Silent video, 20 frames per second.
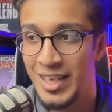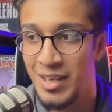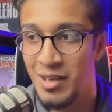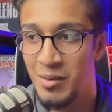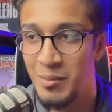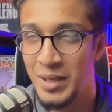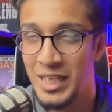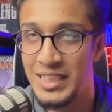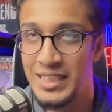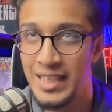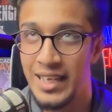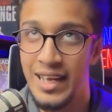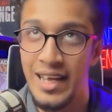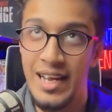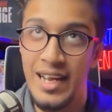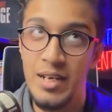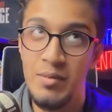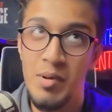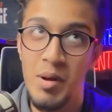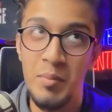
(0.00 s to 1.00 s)
amazing and
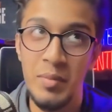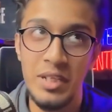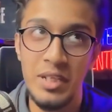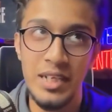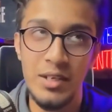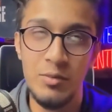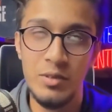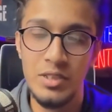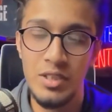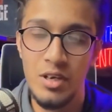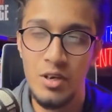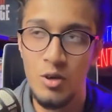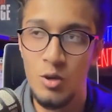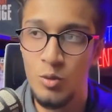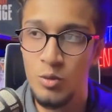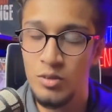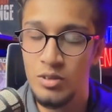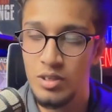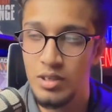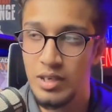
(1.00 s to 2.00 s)
i remember there was a quote